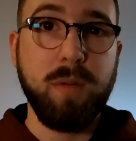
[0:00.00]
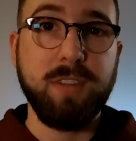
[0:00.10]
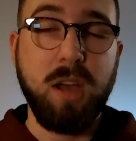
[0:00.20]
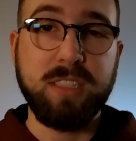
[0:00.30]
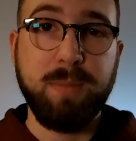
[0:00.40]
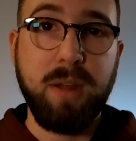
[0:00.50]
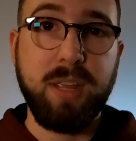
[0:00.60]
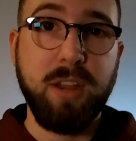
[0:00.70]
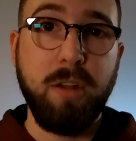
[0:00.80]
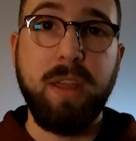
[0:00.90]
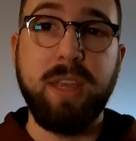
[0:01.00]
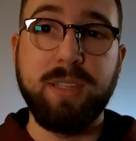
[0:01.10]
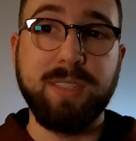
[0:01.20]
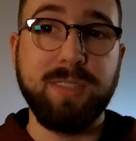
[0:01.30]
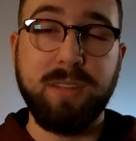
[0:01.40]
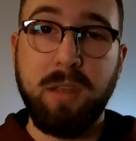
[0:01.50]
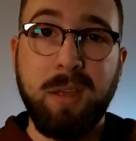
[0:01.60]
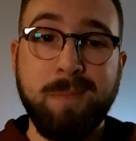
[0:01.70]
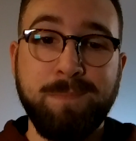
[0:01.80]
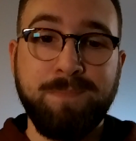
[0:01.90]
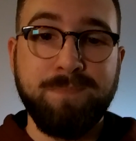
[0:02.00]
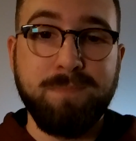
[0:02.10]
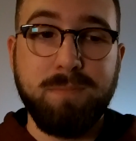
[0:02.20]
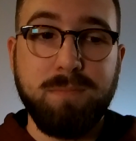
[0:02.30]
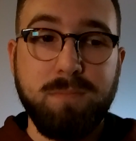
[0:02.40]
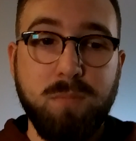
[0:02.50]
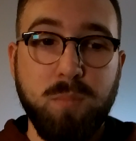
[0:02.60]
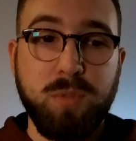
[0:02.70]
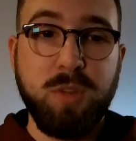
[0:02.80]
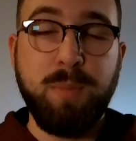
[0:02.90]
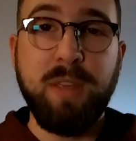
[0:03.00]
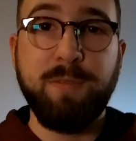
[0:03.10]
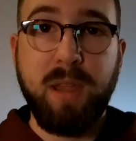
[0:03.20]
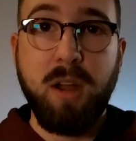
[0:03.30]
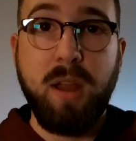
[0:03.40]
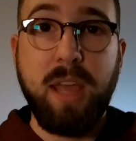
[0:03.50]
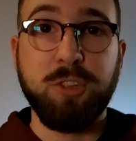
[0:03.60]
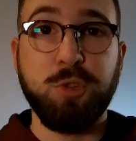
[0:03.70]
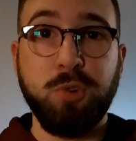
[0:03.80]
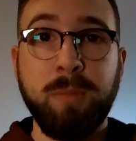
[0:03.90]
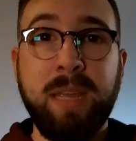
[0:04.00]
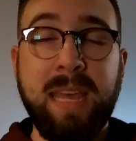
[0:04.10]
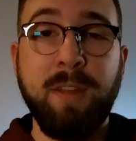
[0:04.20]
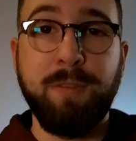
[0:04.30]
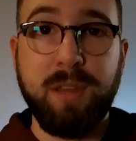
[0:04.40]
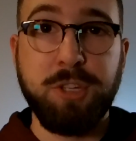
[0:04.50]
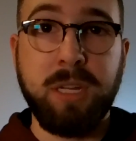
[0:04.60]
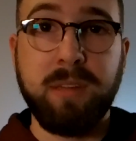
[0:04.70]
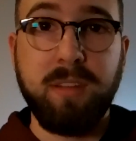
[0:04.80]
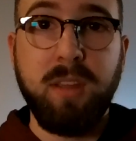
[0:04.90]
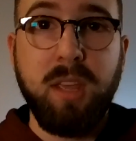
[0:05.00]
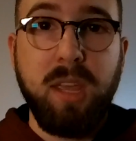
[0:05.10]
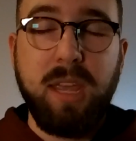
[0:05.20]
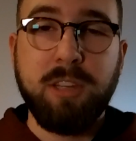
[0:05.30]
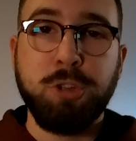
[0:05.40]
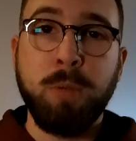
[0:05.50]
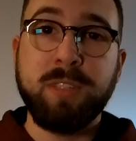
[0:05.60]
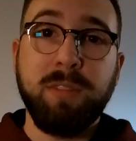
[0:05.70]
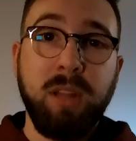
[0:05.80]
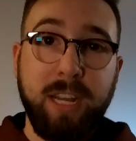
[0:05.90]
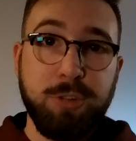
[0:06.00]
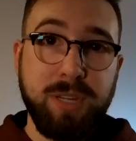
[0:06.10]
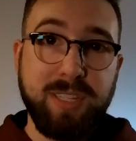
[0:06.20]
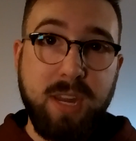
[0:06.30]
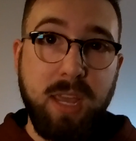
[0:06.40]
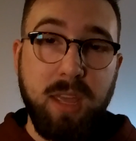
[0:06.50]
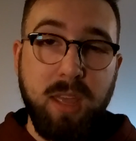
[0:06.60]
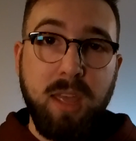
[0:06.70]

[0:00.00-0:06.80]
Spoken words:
we've talked about here, is, to be fair, extremely inefficient. In terms of electricity,